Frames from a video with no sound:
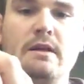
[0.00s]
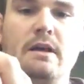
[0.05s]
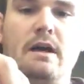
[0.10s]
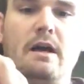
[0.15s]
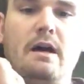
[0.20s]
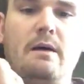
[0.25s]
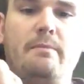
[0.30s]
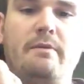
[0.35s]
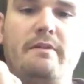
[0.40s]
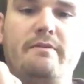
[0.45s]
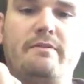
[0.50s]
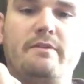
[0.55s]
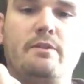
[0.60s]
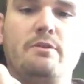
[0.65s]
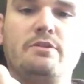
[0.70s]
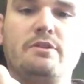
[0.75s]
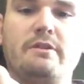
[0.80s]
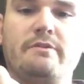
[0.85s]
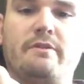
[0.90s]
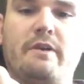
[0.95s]
Uh, but if,
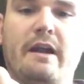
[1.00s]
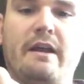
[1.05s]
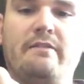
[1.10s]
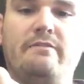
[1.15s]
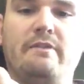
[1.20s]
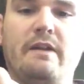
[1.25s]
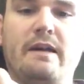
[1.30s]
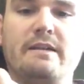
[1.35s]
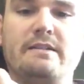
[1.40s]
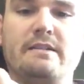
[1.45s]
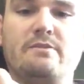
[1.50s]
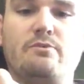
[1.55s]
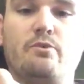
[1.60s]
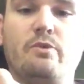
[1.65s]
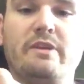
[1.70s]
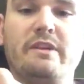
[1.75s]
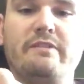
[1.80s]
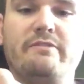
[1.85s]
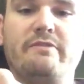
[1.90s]
usually for egg flies, it's really